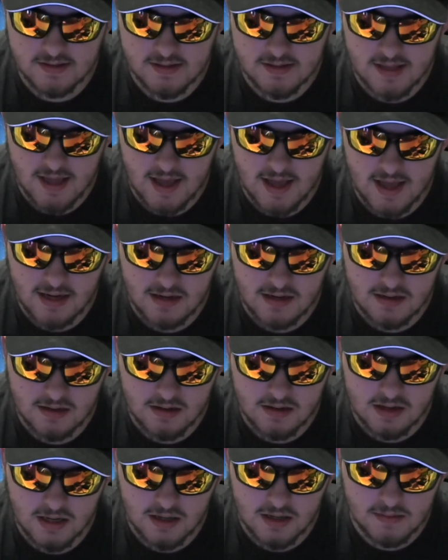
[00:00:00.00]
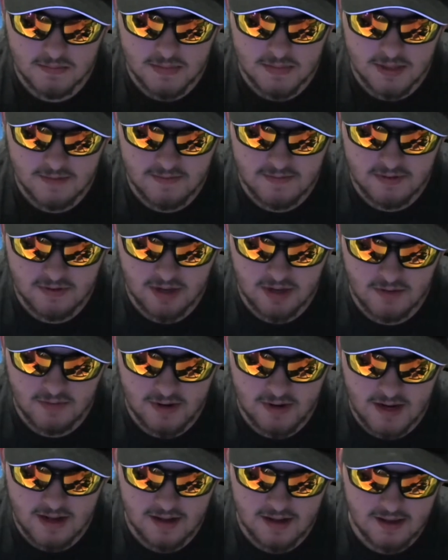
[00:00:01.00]
that even like
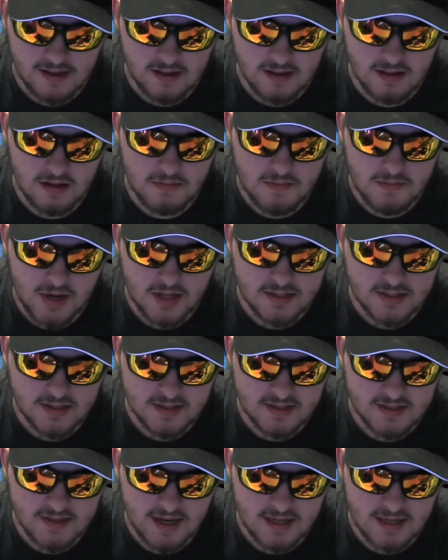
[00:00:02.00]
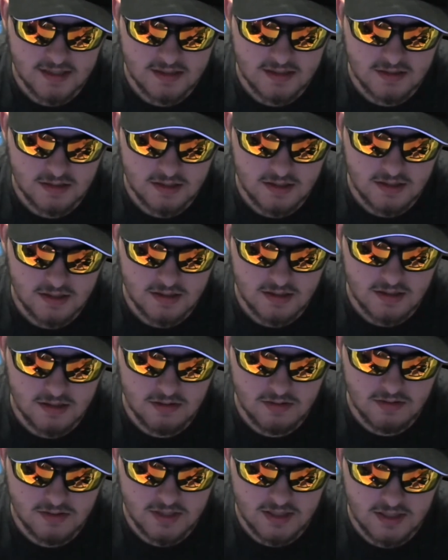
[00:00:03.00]
right now, like Elon Musk is actually
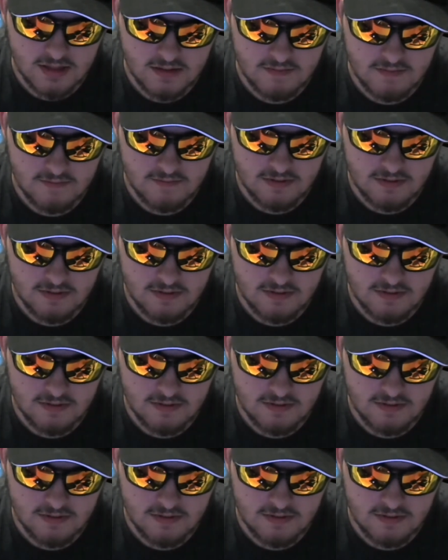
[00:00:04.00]
using,